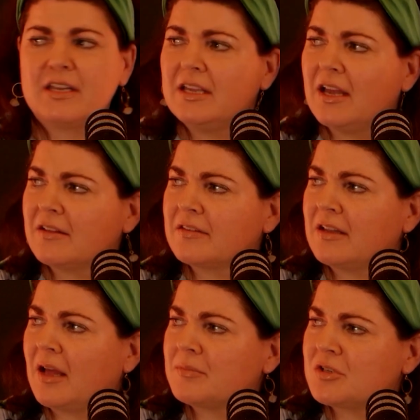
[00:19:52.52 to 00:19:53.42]
that he has a
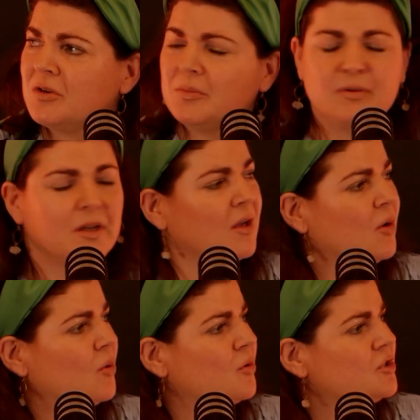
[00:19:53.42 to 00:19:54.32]
laptop,
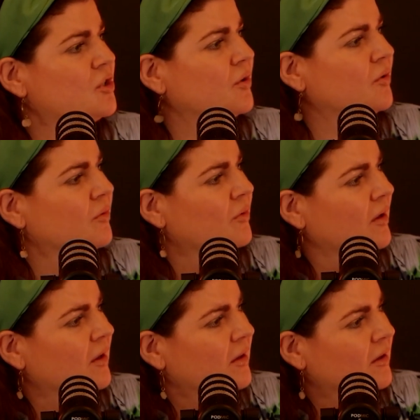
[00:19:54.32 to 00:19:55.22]
or do you
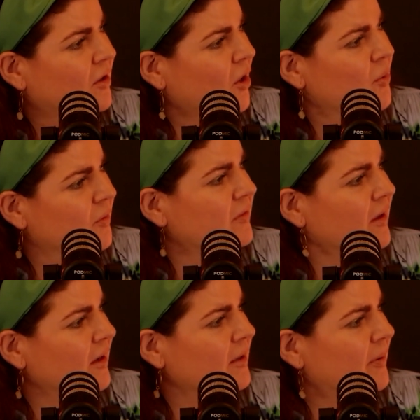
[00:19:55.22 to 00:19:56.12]
go with
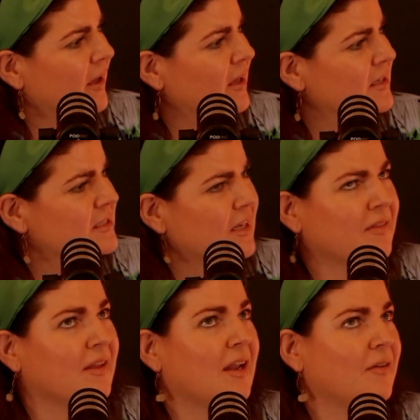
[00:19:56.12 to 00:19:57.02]
the iPad
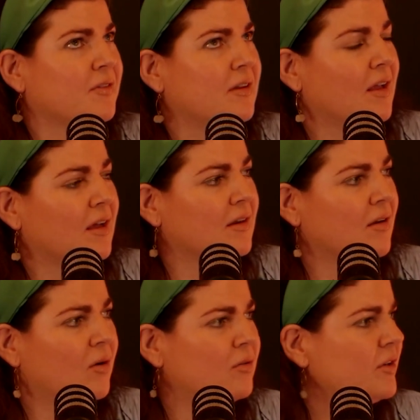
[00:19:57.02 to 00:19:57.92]
and then have to learn
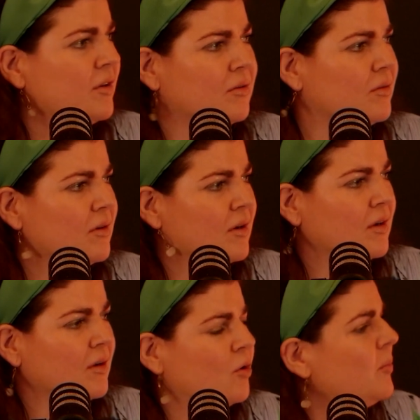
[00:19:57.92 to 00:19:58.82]
a whole new,
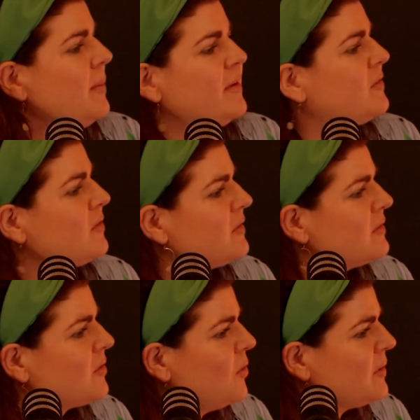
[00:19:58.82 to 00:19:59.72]
or maybe it's not
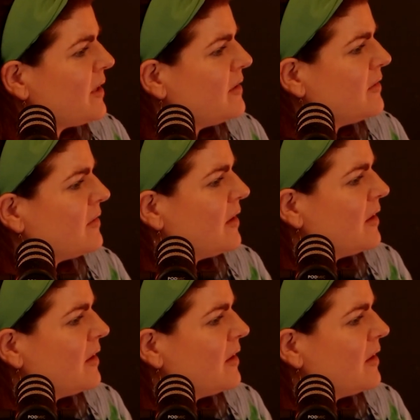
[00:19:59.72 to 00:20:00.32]
as complicated as